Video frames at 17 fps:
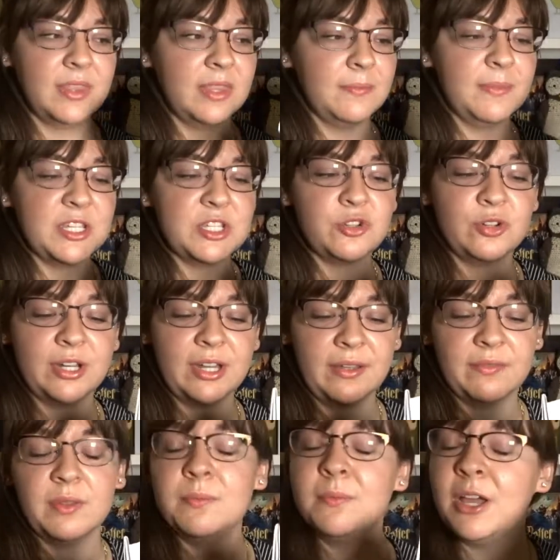mystery
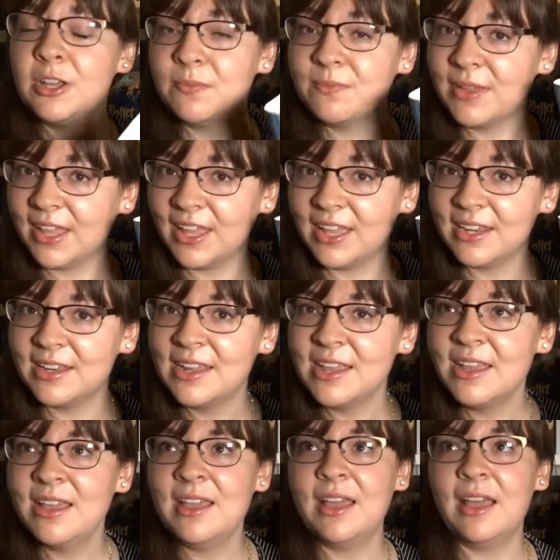of the Mud Man,
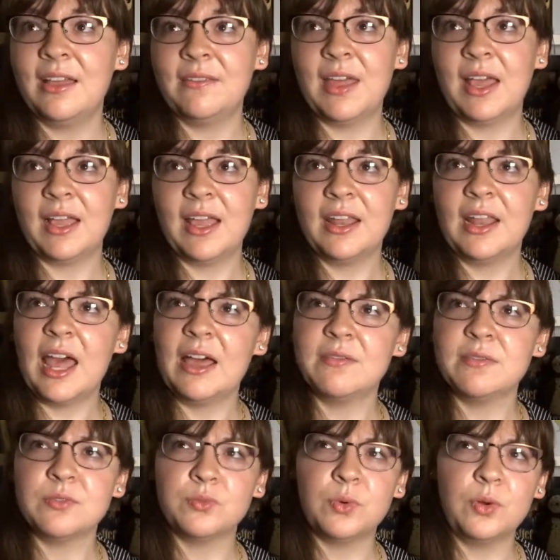and that kind of
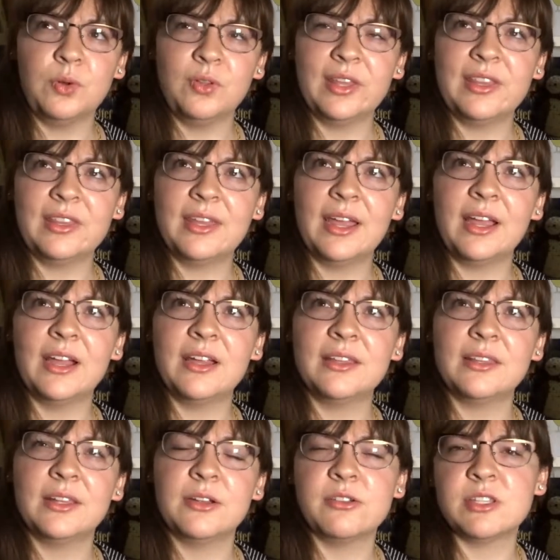have a role in there.
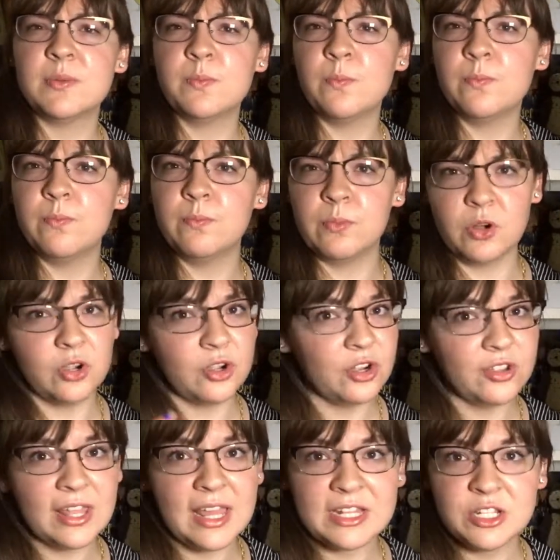And there was a
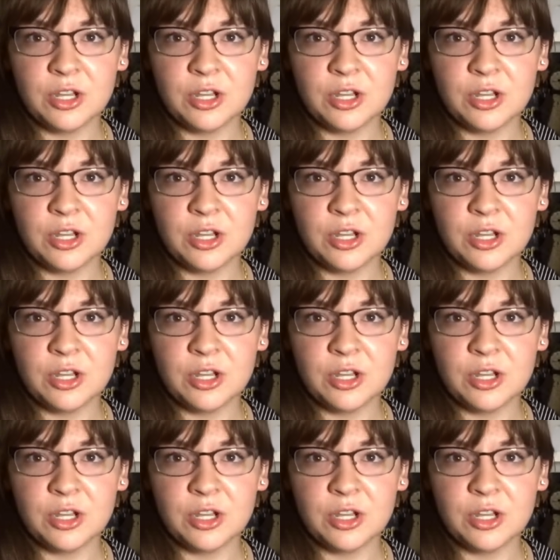murder that